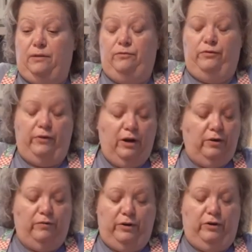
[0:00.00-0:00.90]
and
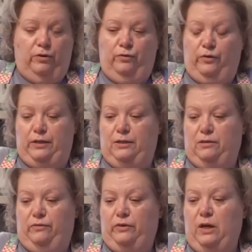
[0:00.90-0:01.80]
very, very good friends
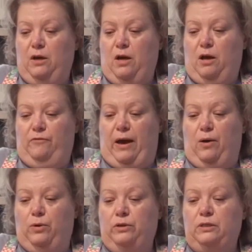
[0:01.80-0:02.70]
of
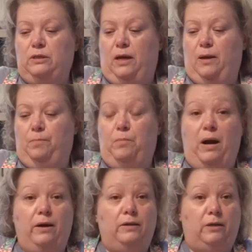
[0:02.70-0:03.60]
ours,
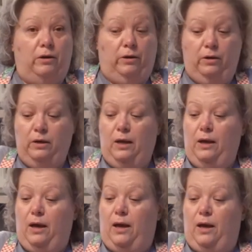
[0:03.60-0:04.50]
Mark Tucker,
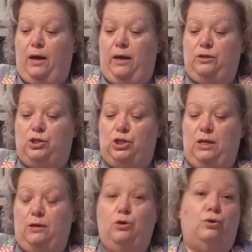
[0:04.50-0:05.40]

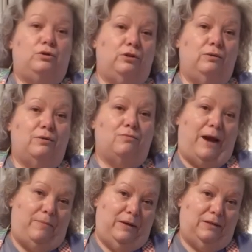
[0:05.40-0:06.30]
she cooked
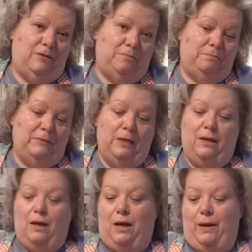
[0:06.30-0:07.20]
rabbit.
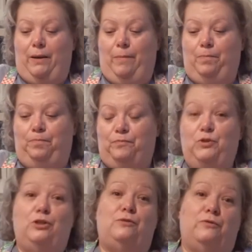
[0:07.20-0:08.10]

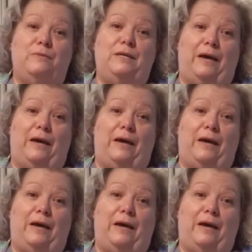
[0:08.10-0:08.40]
Just for me,